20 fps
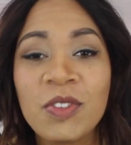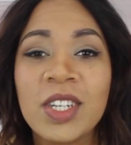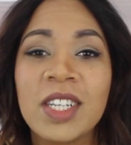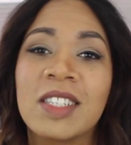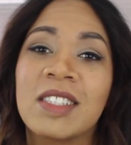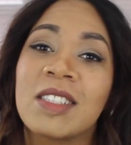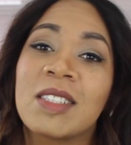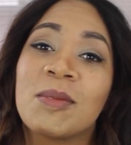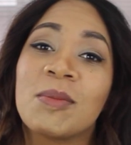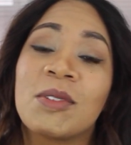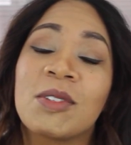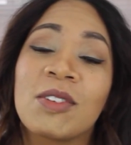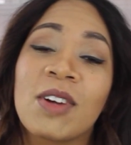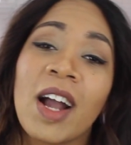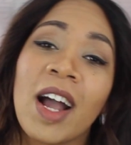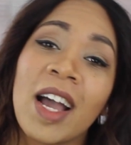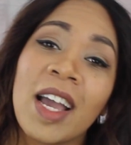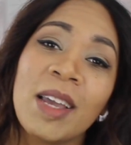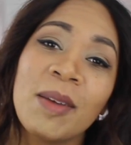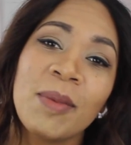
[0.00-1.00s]
forget to
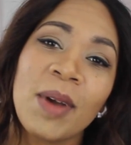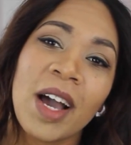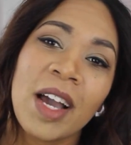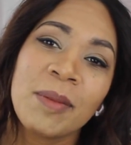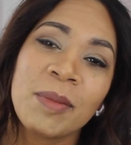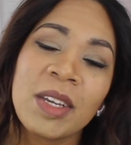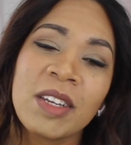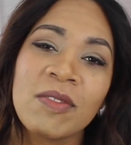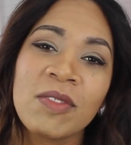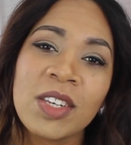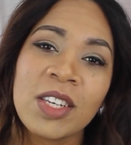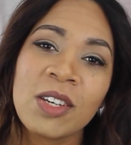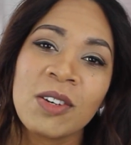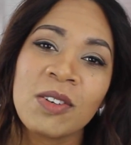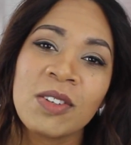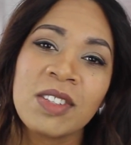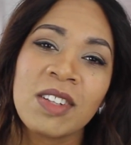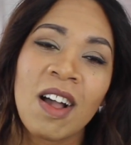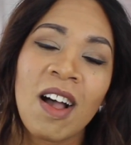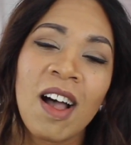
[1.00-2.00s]
subscribe. I make videos